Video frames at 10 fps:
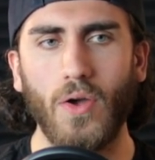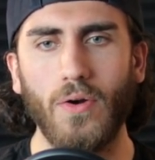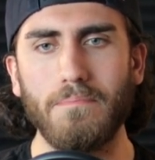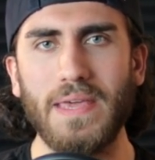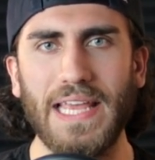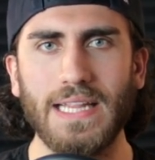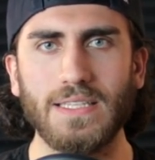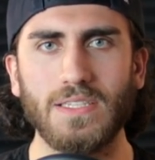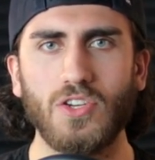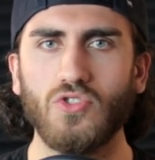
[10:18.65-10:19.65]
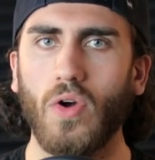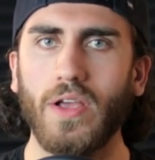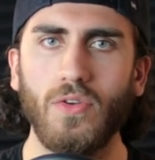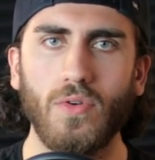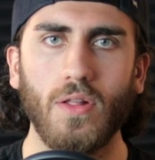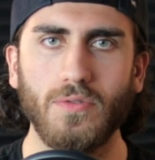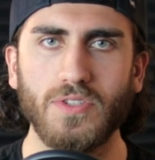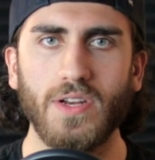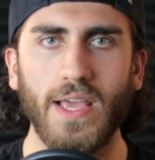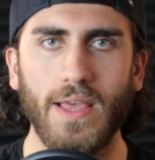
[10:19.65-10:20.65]
our means to drawing you
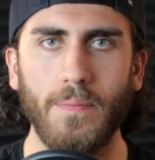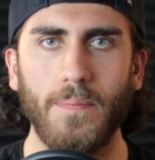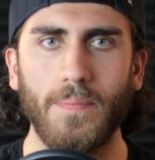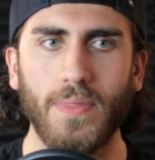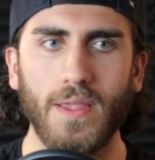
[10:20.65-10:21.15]
closer to him,